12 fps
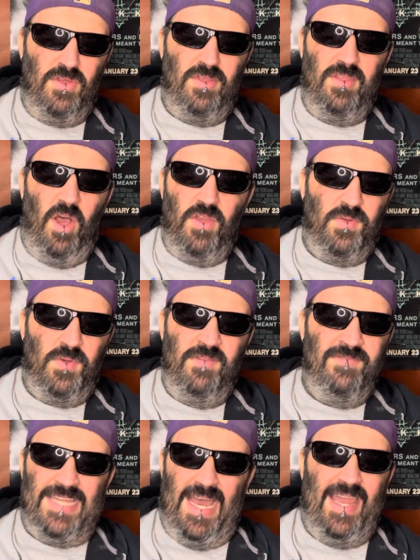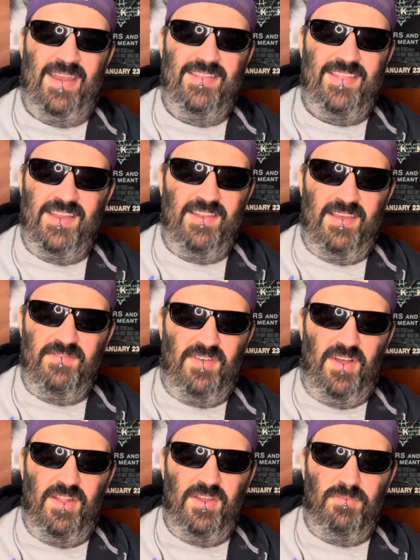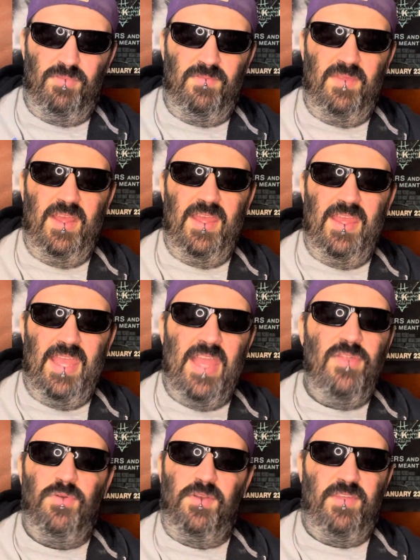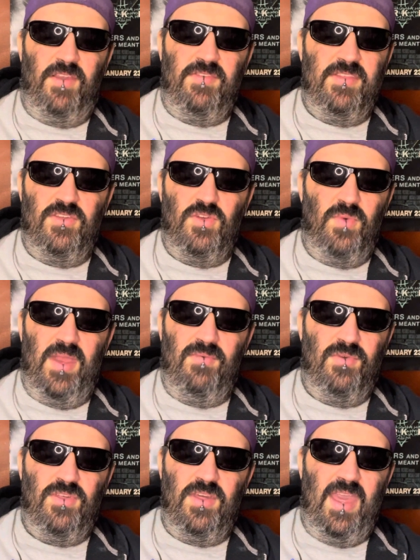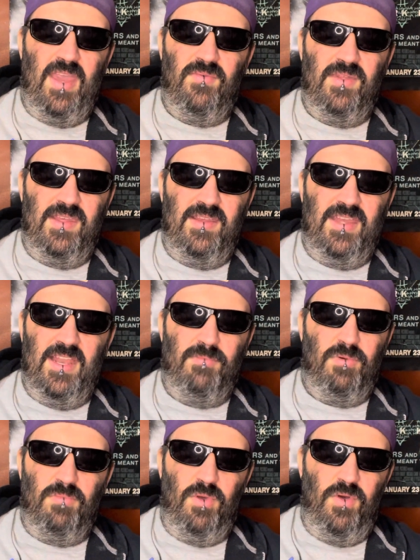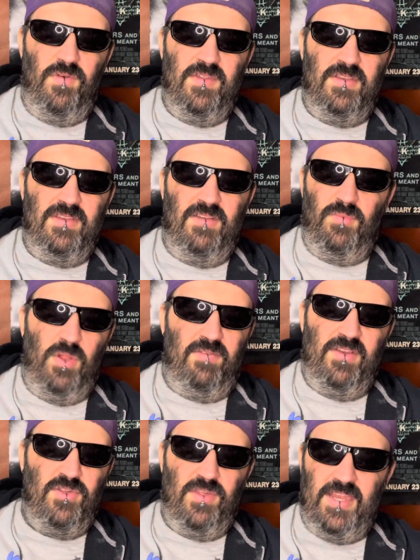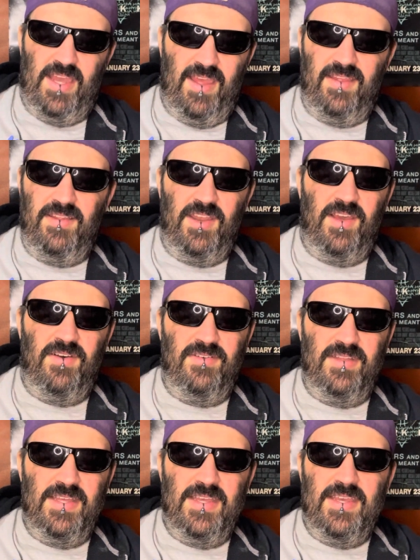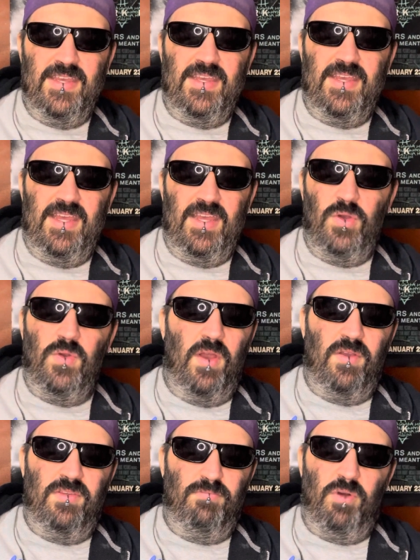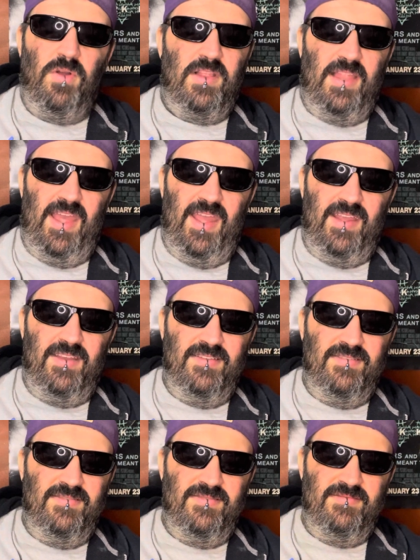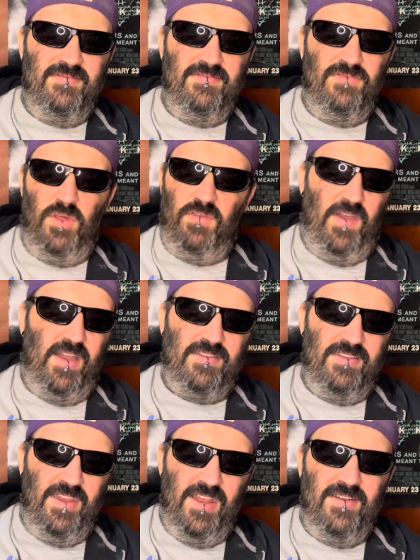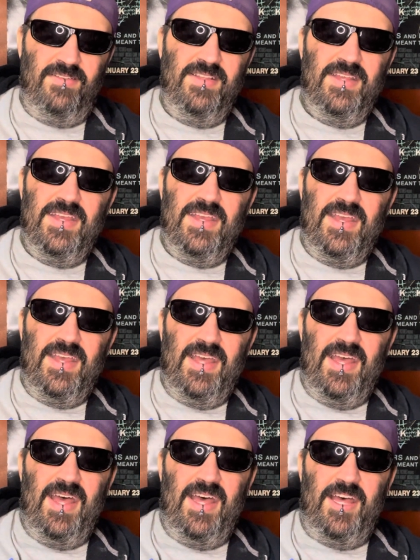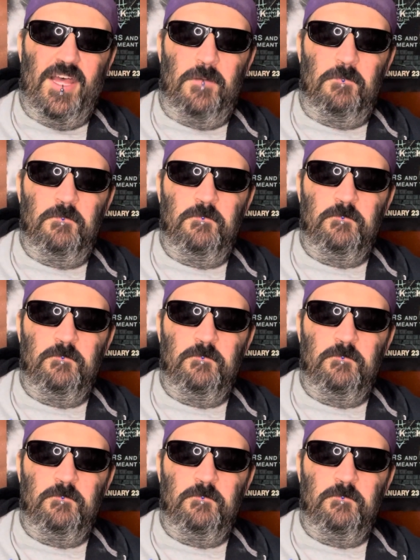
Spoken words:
she also could have died at the end of that fall or injured herself in such a way where she can't really get up or move and will eventually die, you know? Who knows? Broke a leg. She's fucked, you know?